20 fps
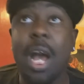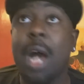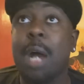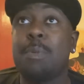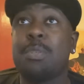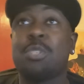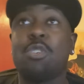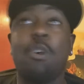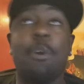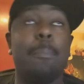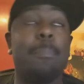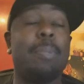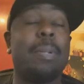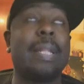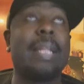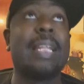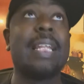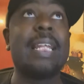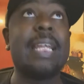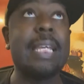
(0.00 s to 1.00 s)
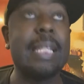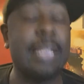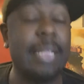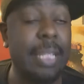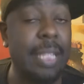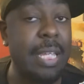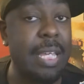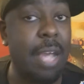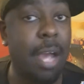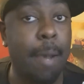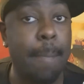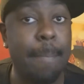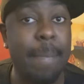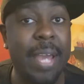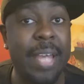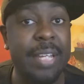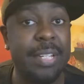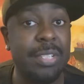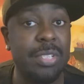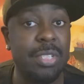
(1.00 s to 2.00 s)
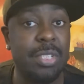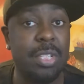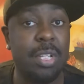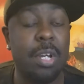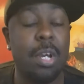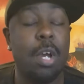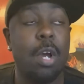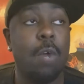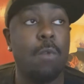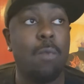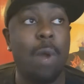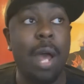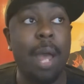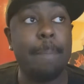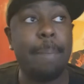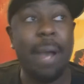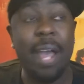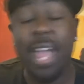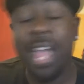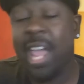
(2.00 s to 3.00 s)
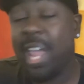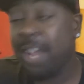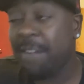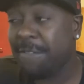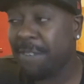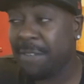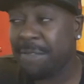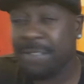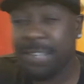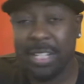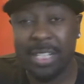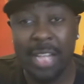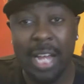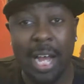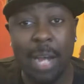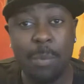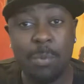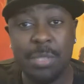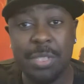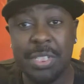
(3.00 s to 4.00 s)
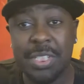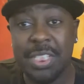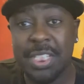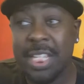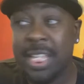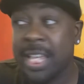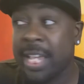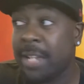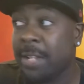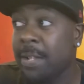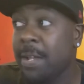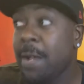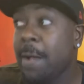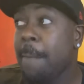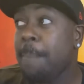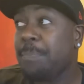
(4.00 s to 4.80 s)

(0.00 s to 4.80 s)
I was completely amazed, right, by everything that I was seeing.